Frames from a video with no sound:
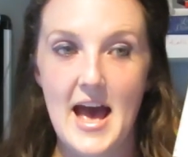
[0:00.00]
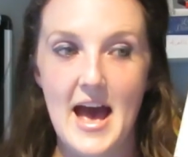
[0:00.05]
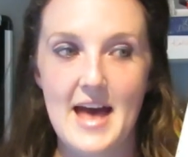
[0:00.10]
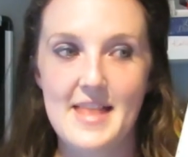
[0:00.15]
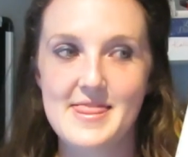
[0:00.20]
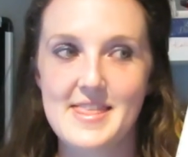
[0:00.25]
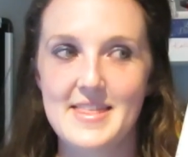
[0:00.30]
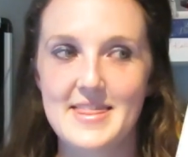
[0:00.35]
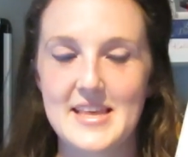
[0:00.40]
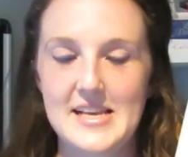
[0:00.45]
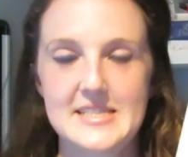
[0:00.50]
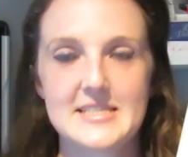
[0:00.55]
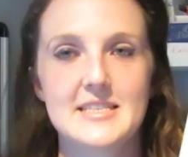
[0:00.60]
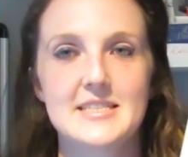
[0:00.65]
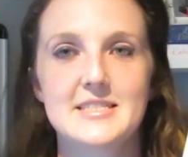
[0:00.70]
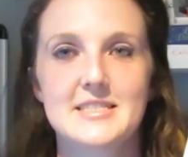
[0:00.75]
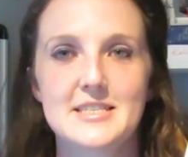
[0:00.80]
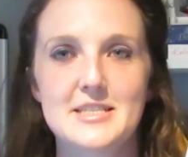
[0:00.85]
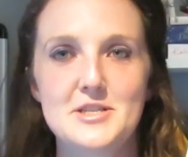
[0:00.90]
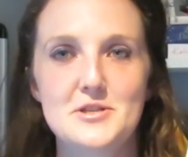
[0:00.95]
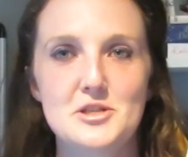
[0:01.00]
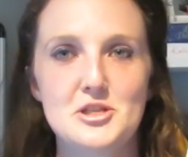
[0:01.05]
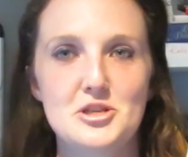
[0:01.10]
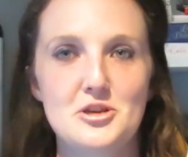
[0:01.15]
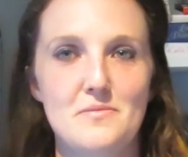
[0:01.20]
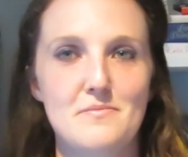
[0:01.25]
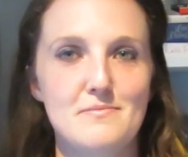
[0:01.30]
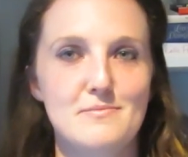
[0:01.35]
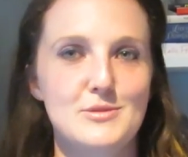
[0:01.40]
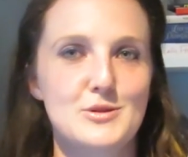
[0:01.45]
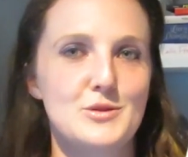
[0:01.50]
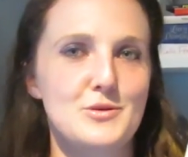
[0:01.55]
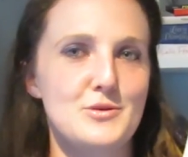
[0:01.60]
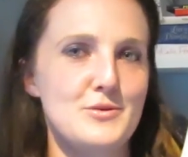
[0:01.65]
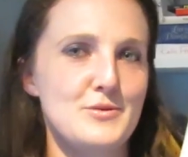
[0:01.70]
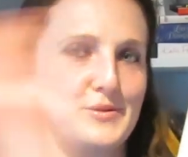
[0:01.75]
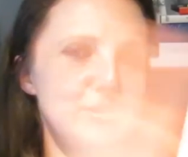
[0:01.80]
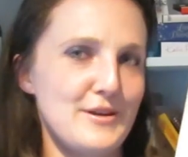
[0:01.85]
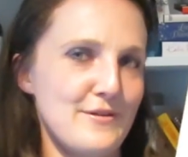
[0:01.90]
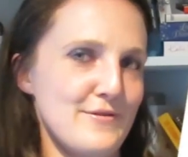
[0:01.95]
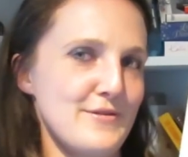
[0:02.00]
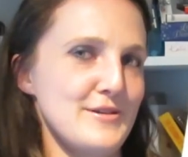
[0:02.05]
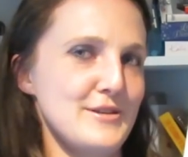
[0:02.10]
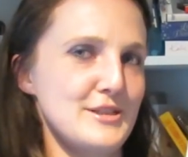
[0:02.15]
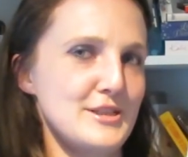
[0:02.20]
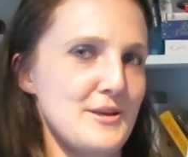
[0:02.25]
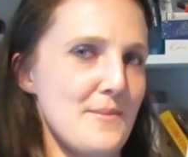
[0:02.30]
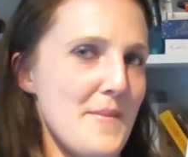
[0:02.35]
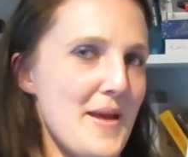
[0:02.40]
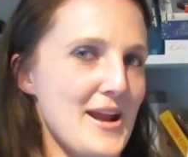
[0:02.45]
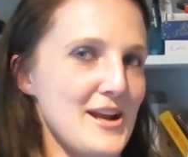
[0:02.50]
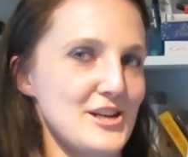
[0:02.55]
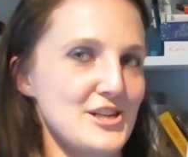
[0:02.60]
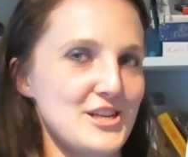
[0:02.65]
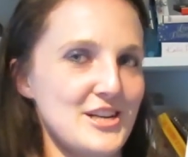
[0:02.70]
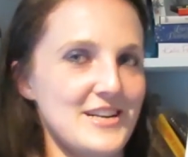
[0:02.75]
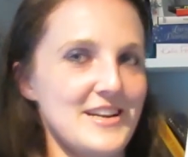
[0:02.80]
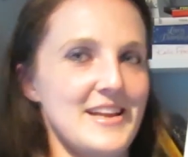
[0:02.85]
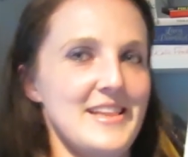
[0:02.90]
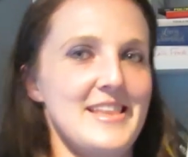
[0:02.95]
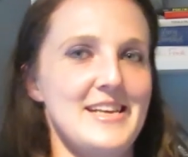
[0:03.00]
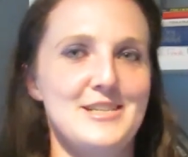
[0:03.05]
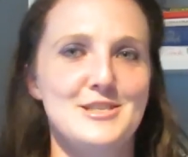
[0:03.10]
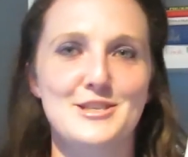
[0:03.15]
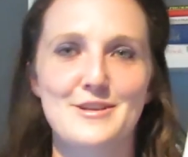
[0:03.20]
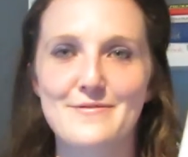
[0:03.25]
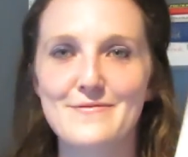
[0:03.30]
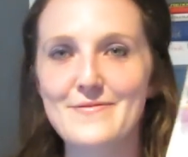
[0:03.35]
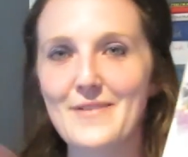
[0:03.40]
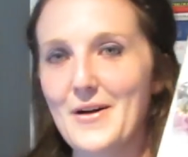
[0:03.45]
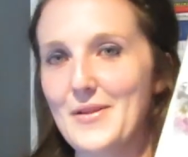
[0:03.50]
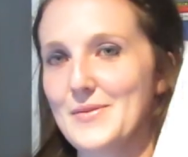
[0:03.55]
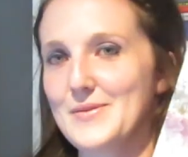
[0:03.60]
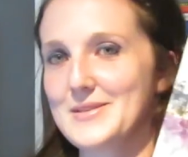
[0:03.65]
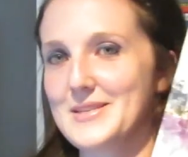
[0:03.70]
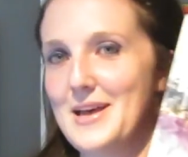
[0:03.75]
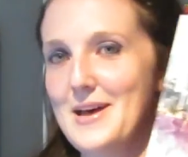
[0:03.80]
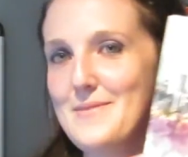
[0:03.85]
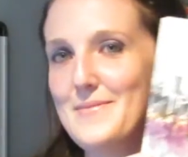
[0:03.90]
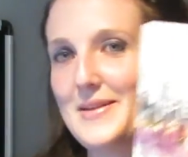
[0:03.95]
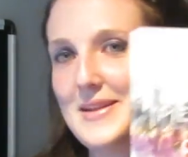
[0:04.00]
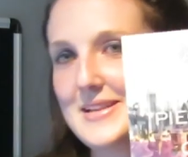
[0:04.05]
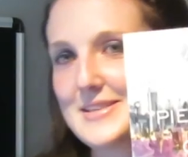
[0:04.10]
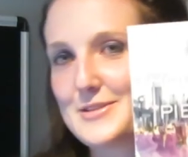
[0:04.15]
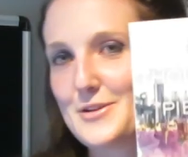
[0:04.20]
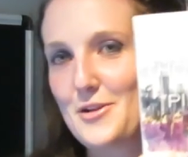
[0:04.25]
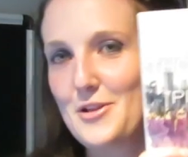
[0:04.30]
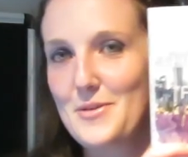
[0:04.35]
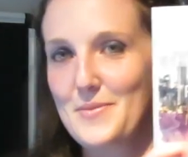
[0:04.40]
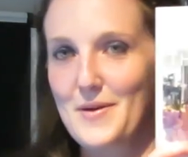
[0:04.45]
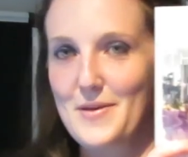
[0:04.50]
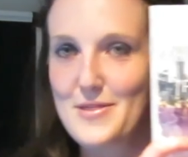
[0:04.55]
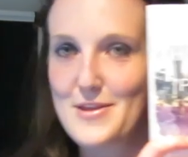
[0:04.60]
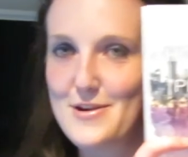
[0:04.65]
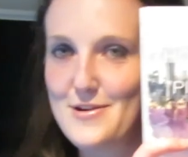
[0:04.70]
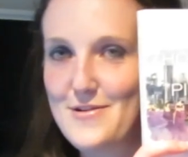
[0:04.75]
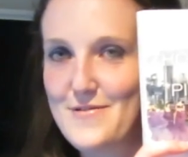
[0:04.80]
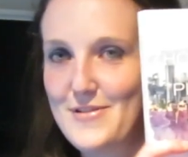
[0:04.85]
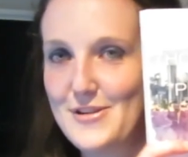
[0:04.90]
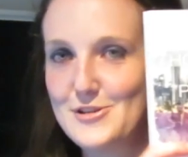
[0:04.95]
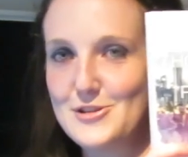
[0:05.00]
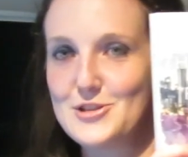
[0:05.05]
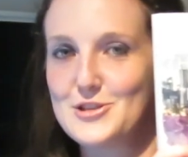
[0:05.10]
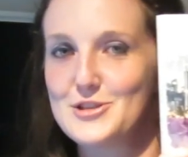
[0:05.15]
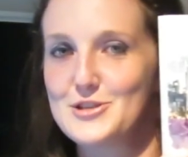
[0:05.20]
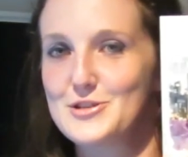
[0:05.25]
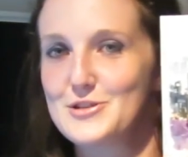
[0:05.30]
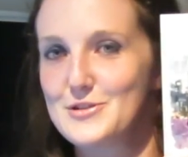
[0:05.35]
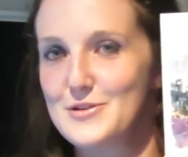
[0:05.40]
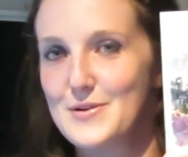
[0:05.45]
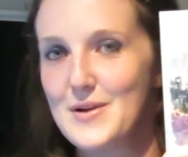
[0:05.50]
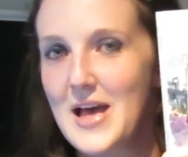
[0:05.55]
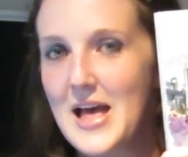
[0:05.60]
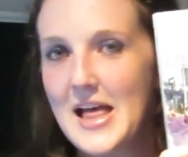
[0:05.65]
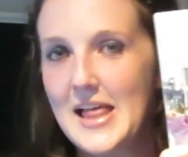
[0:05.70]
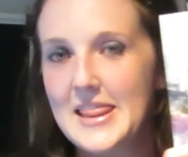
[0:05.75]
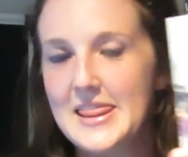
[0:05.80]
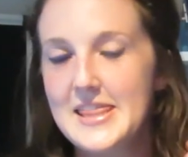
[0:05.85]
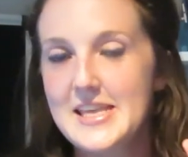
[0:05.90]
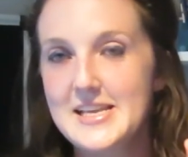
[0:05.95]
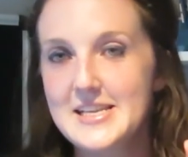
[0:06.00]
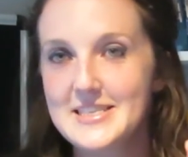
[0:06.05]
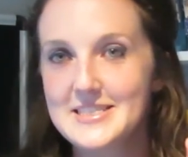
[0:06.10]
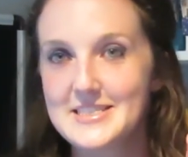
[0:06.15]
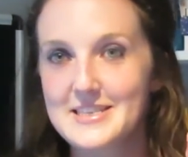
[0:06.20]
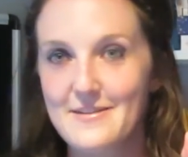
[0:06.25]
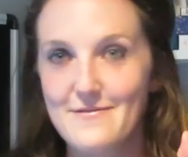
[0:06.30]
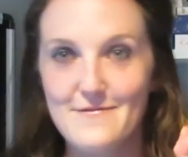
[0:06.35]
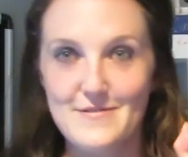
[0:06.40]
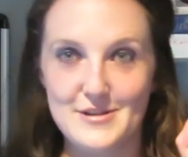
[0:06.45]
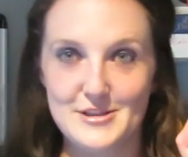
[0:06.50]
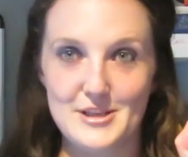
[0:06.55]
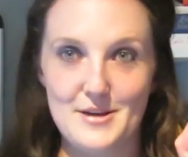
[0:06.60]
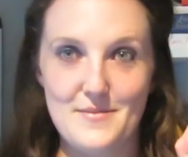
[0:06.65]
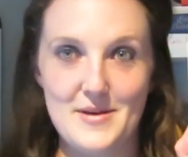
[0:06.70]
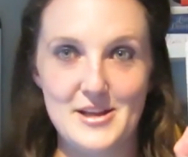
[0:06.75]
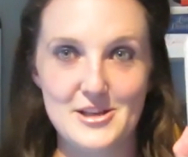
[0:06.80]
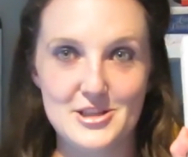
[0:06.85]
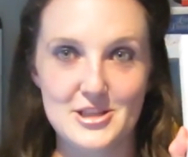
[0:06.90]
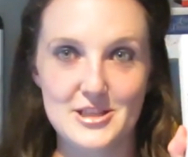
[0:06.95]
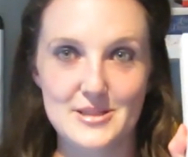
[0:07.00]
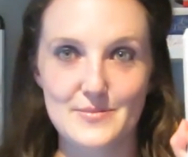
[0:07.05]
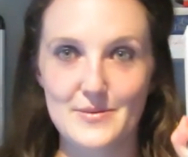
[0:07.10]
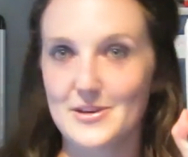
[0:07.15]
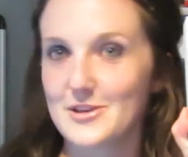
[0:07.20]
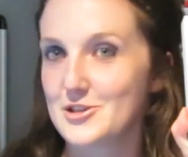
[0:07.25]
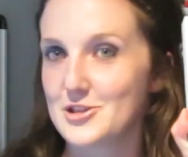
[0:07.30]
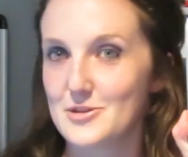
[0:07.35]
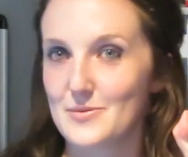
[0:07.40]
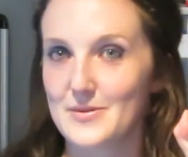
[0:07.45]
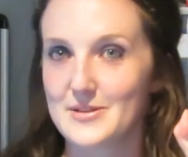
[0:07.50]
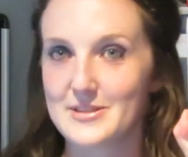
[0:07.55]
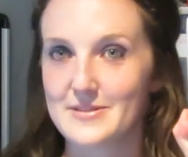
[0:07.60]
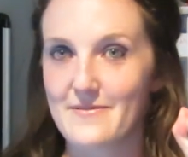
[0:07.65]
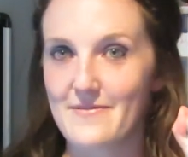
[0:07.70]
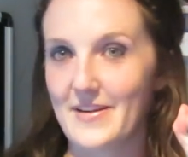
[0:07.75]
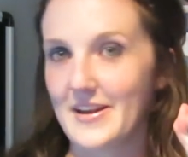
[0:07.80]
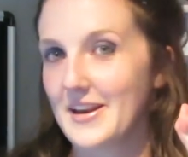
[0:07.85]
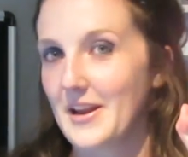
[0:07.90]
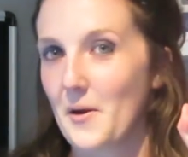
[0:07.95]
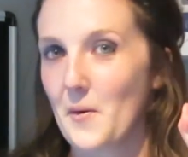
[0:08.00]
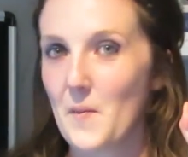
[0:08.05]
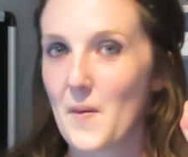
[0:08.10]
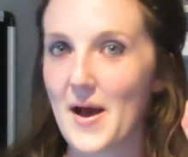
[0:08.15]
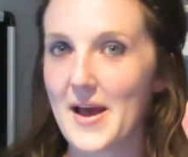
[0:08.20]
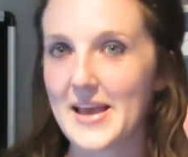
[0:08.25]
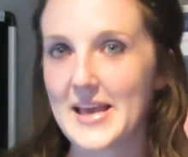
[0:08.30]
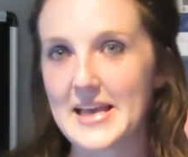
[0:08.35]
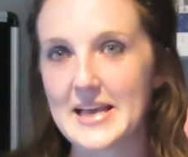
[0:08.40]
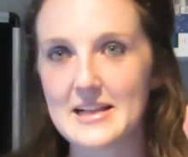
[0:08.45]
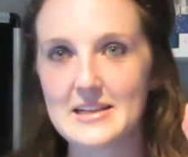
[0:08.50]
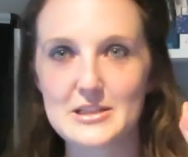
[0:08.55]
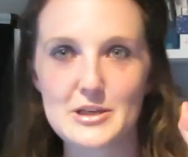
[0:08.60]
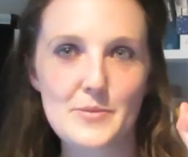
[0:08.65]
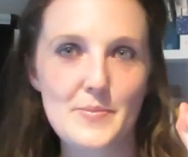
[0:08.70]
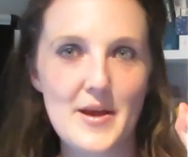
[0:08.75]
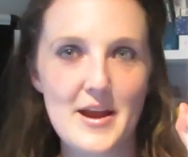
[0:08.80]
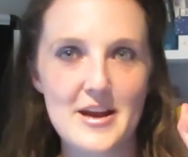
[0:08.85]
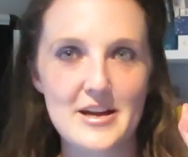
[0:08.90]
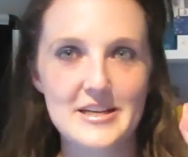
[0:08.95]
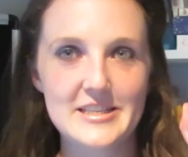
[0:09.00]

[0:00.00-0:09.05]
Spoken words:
and then the assistant jumps through different dimension, and then she follows him, and it's all about their adventures through these different dimensions because she wants to find out why he killed her parents.